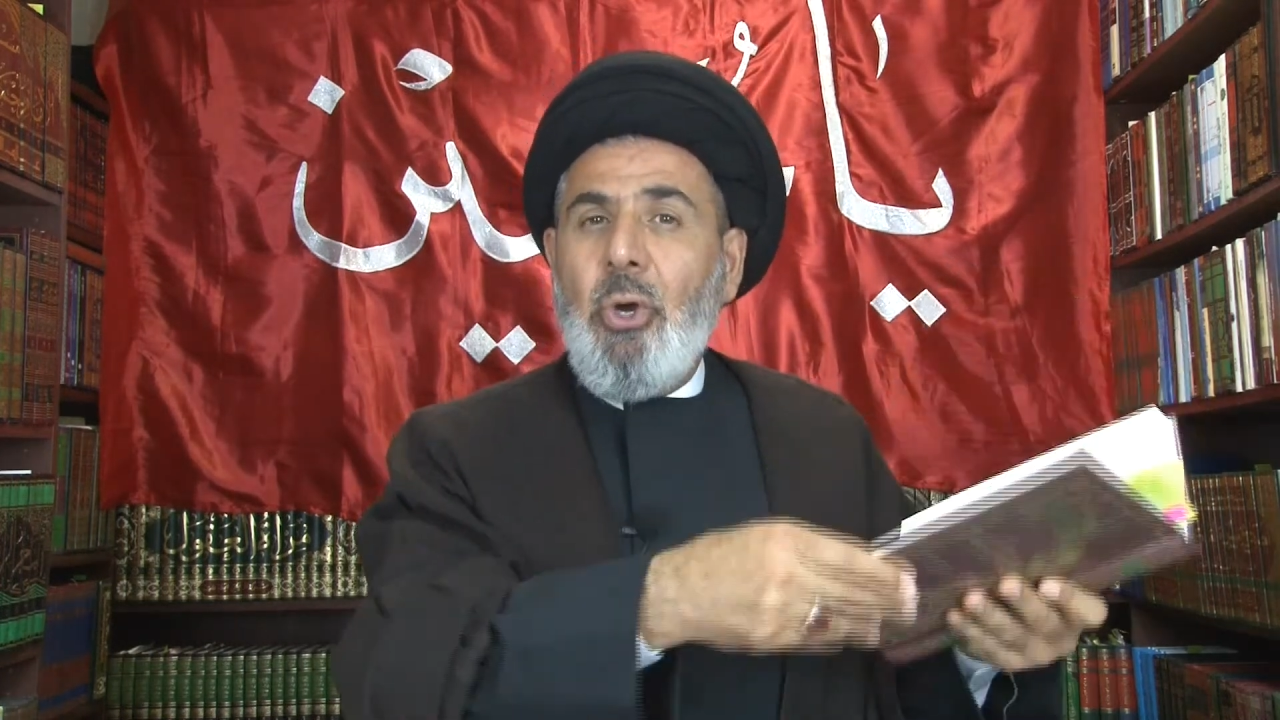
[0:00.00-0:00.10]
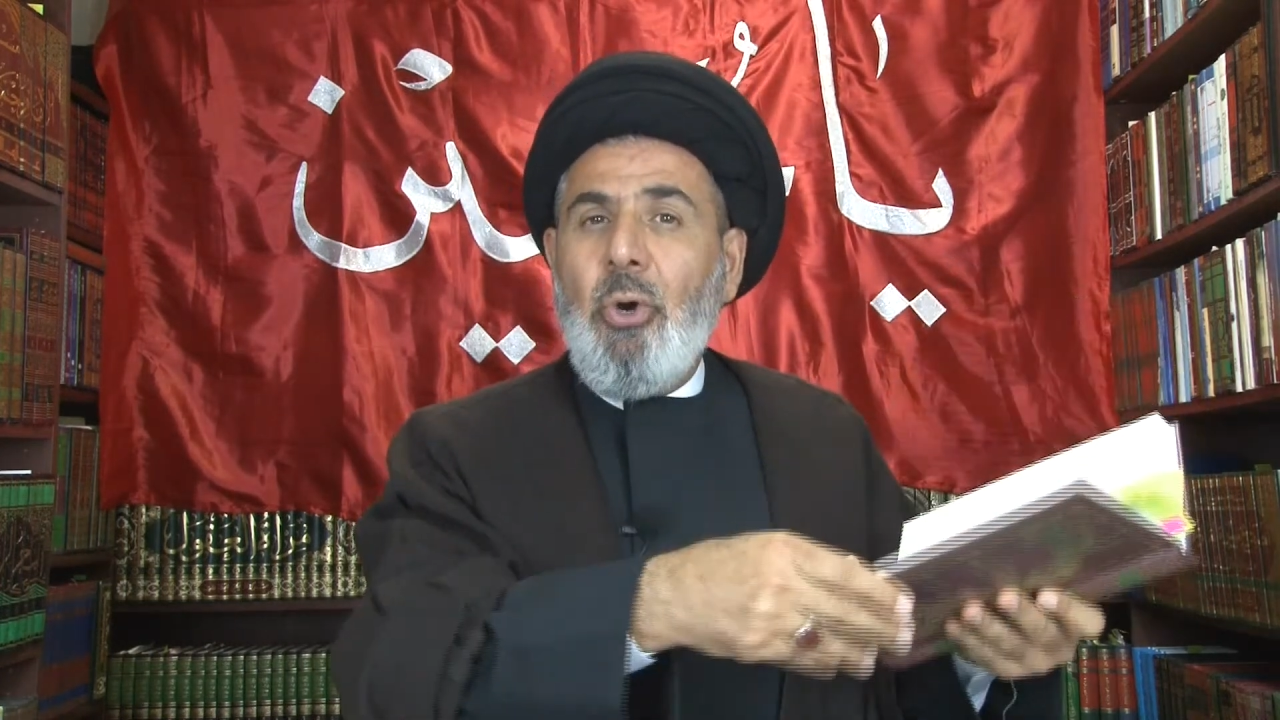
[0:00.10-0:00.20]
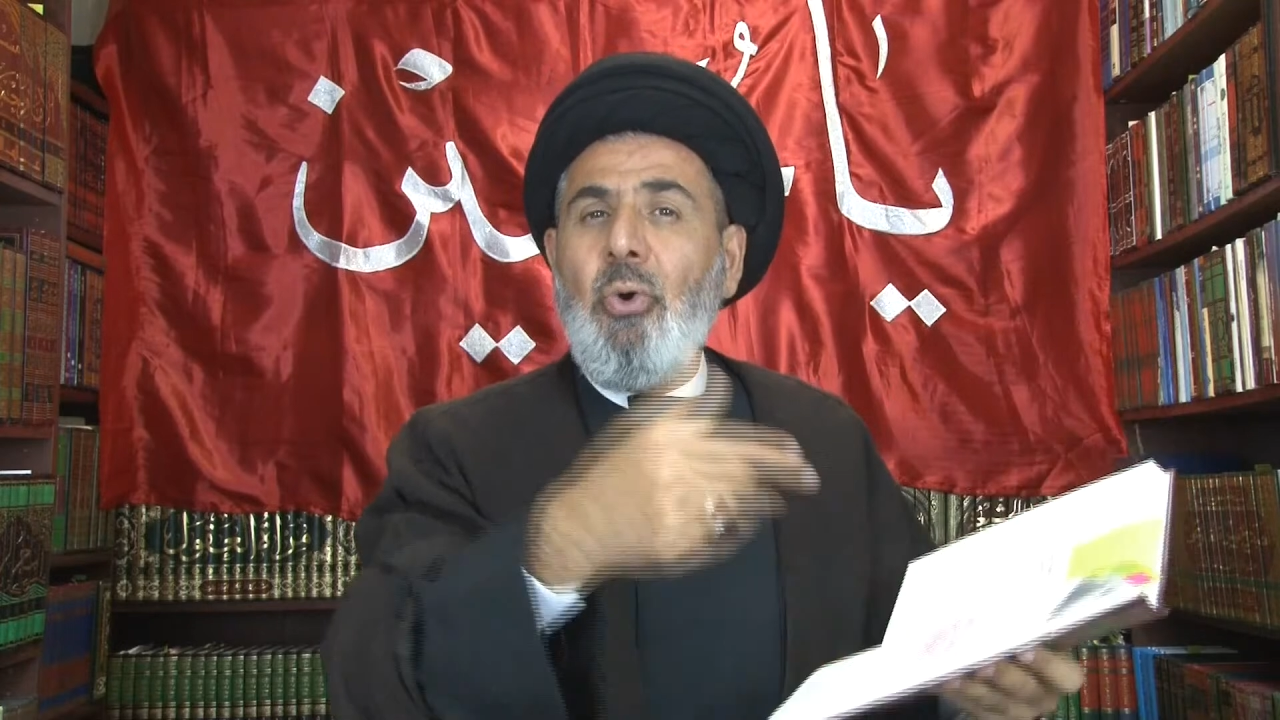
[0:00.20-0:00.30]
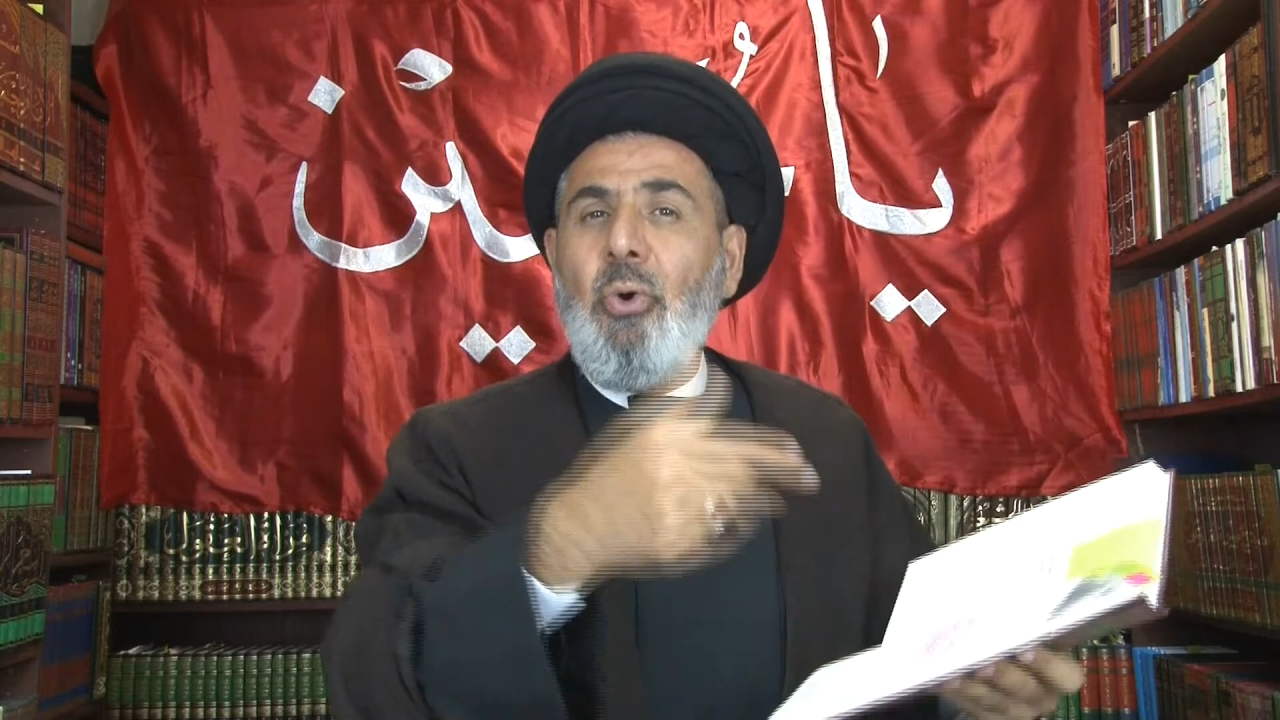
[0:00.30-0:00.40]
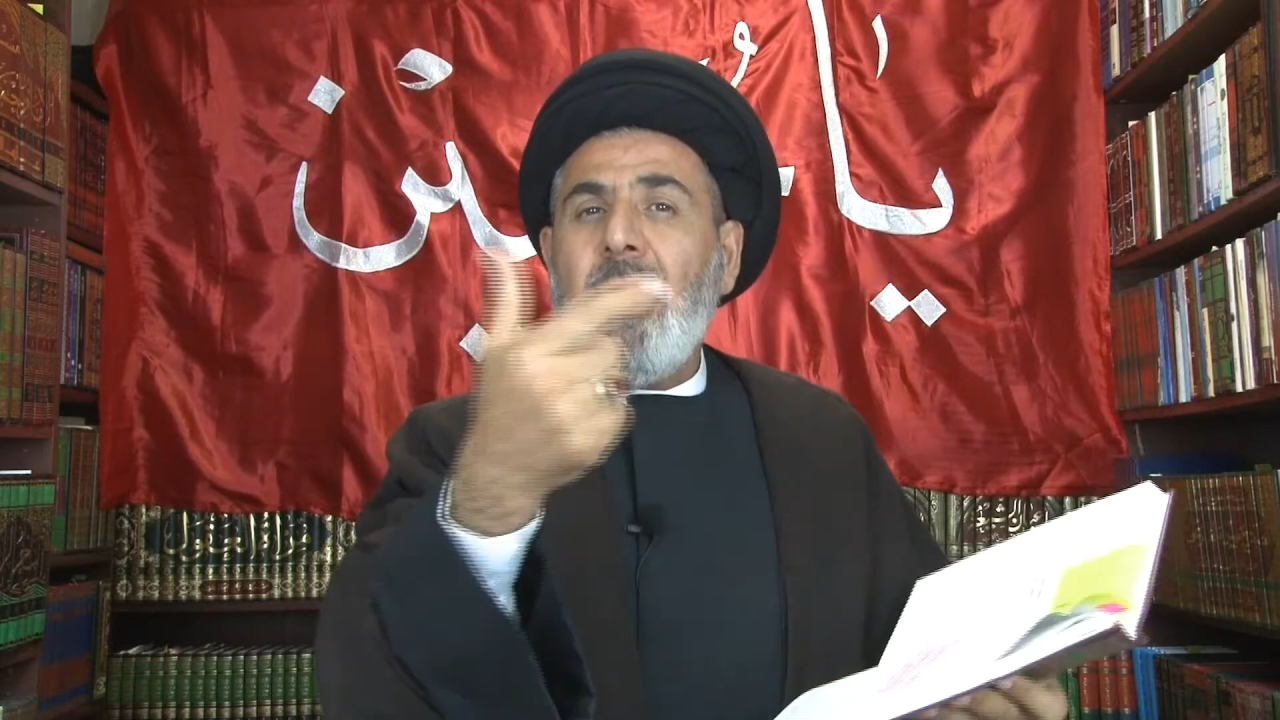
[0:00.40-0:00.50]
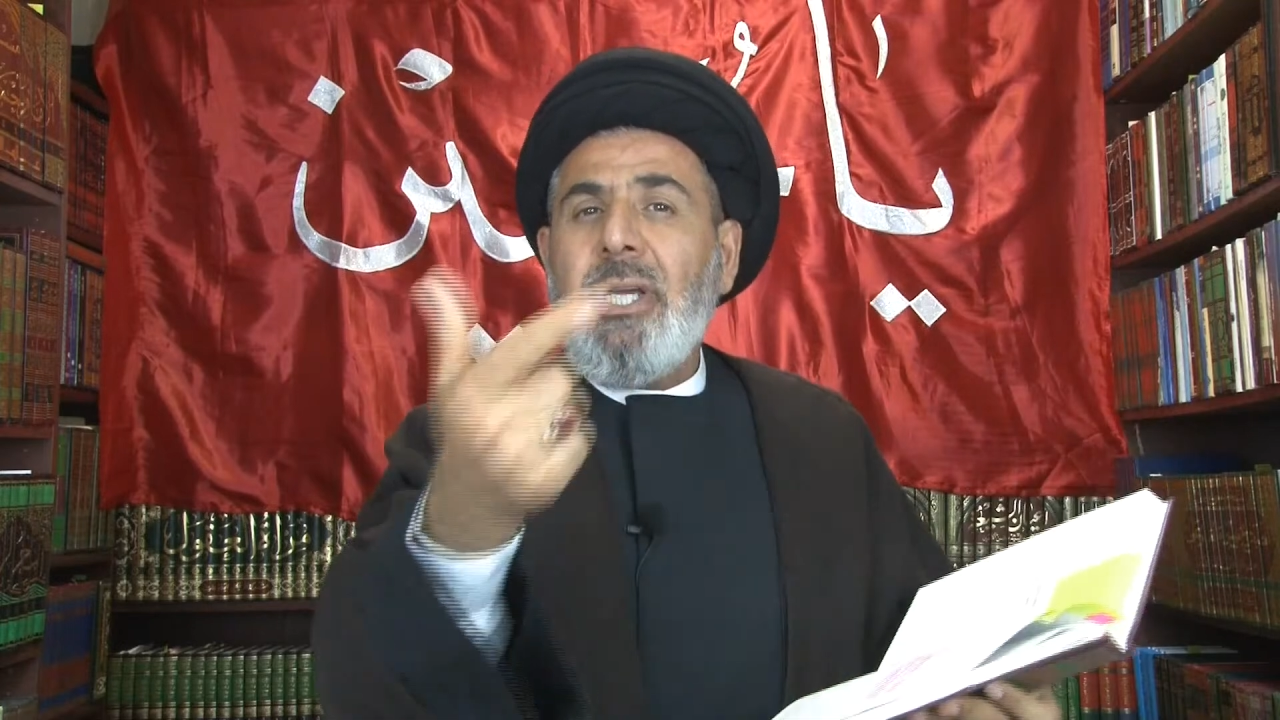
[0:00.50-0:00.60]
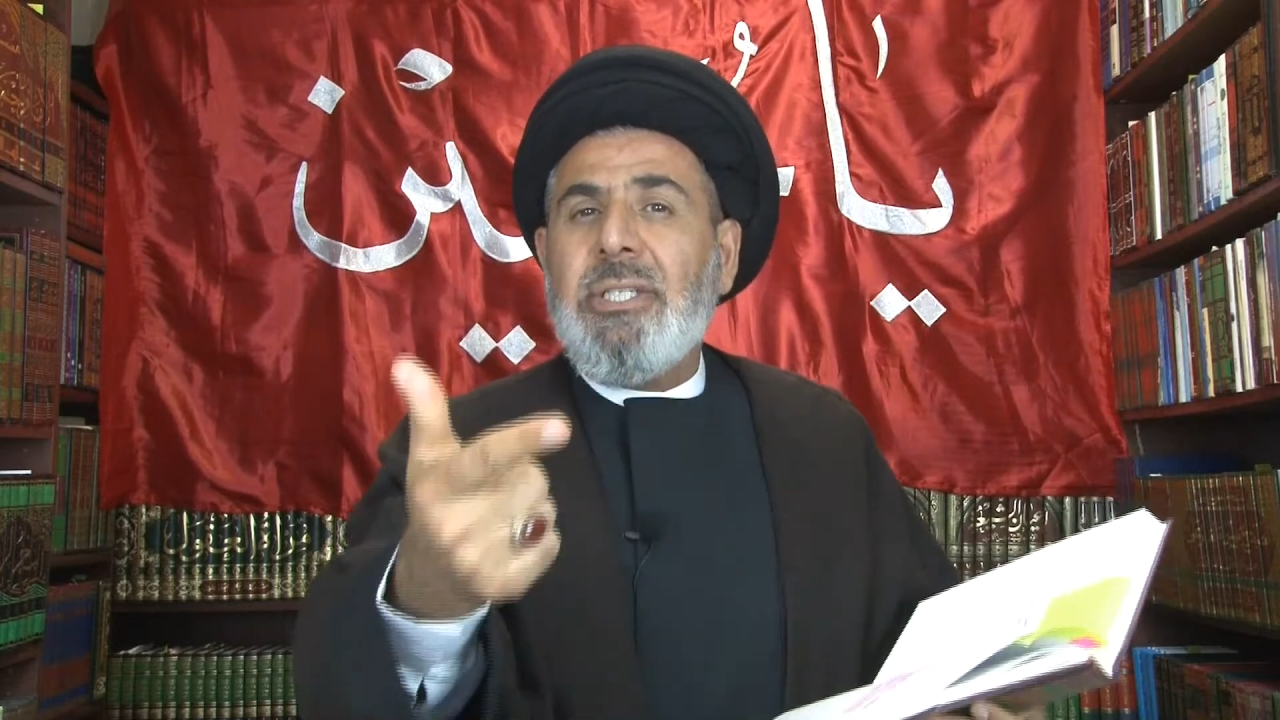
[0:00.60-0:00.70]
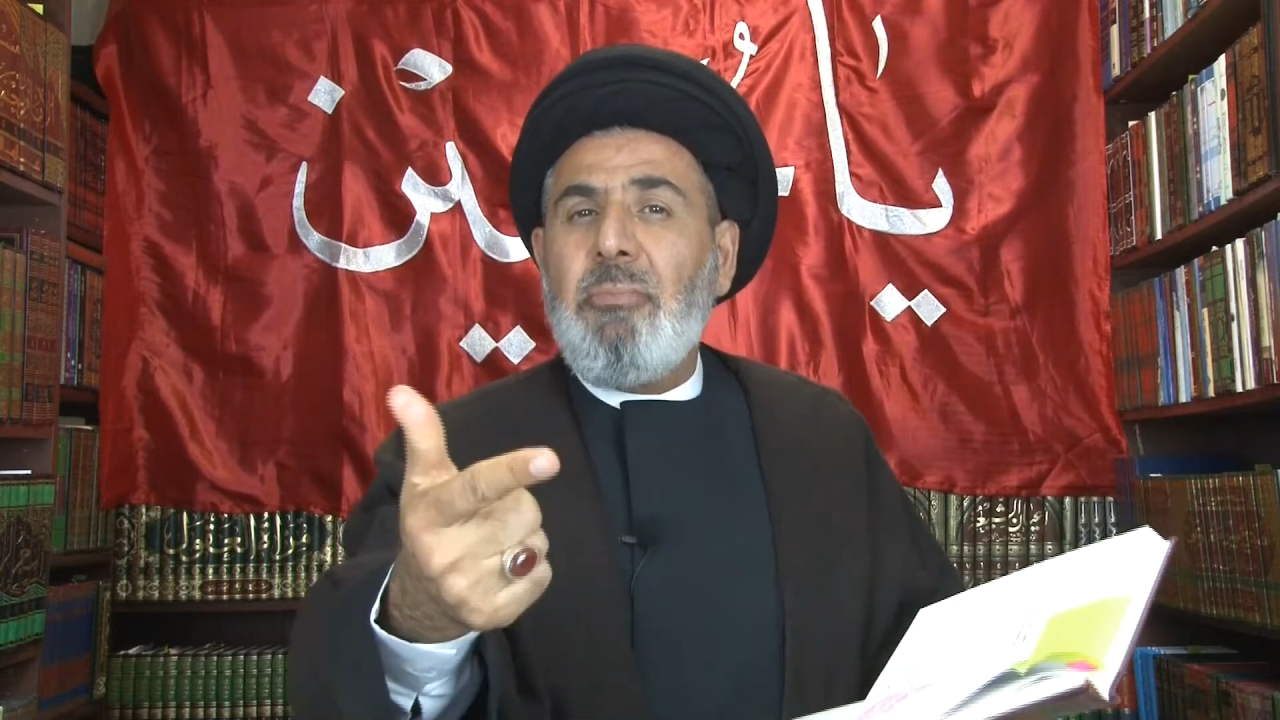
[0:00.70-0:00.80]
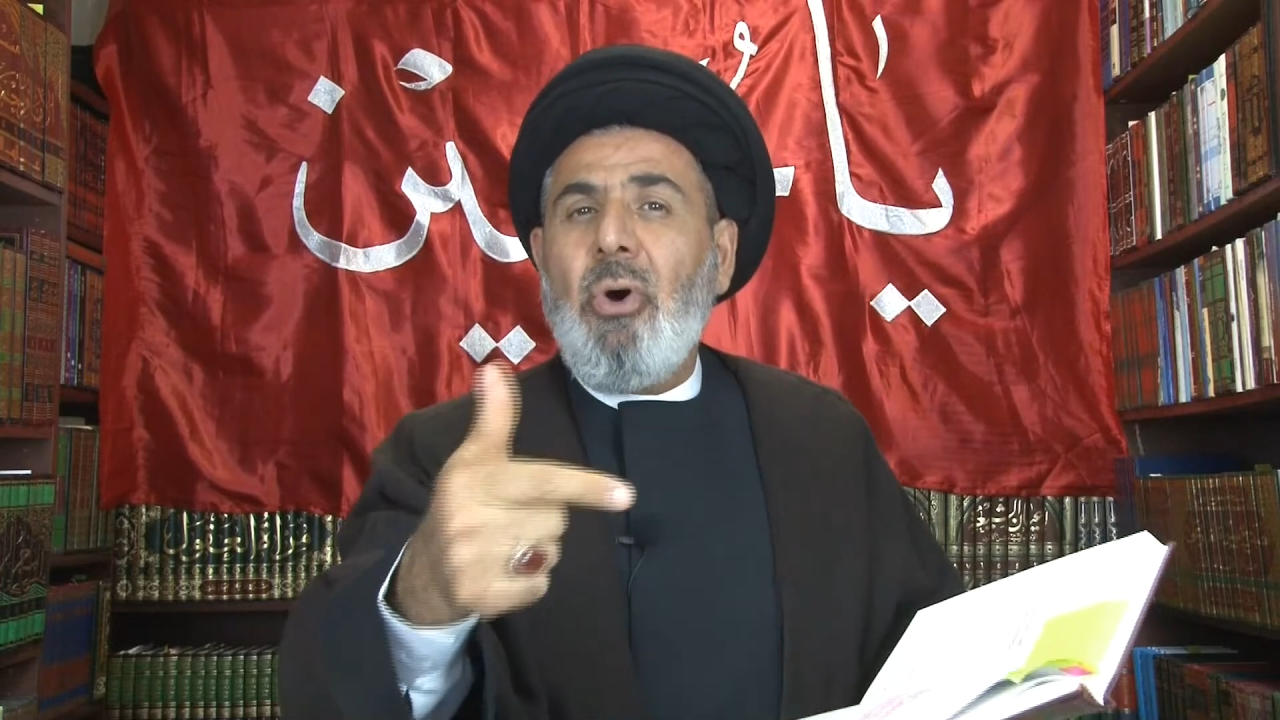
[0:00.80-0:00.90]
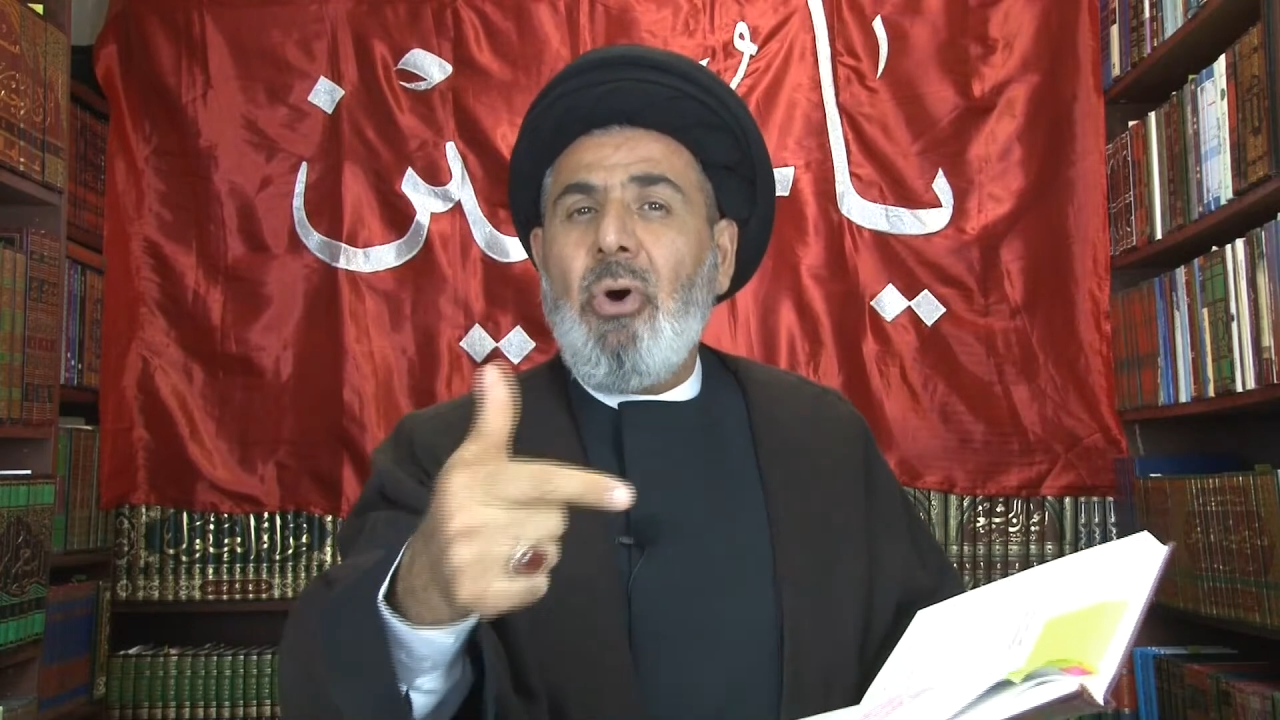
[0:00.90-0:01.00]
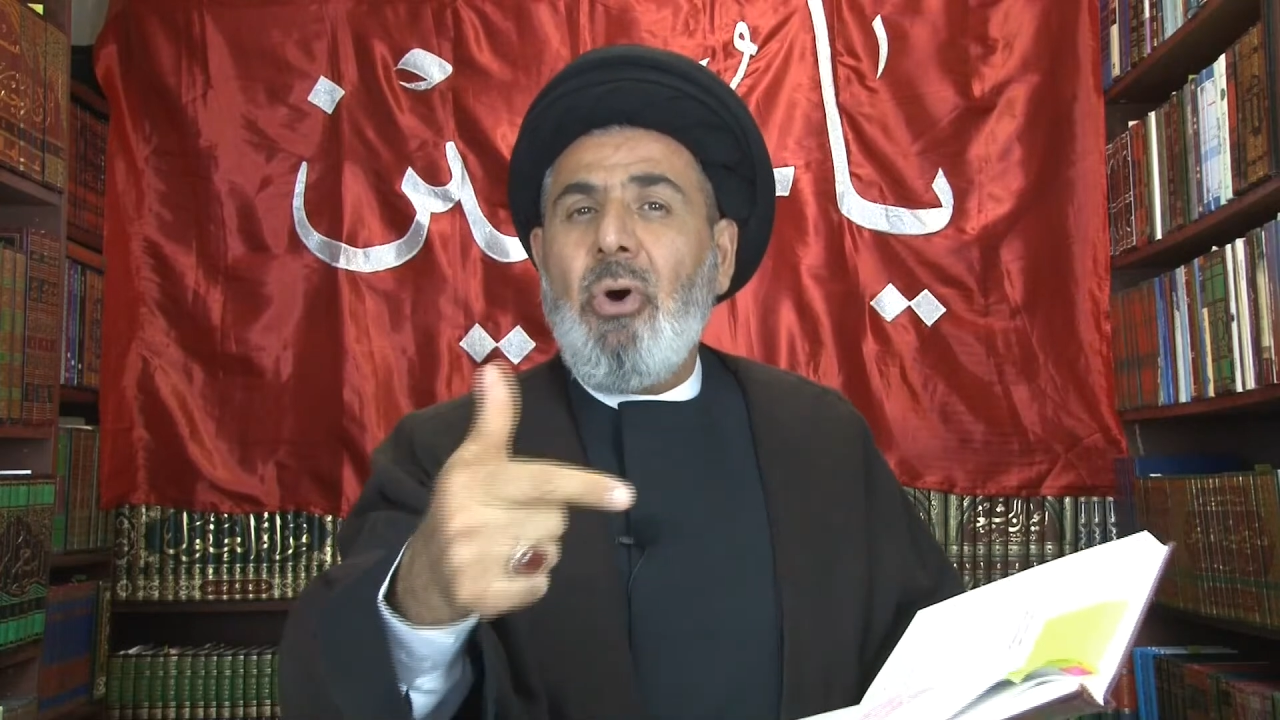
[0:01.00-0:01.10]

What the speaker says: who is more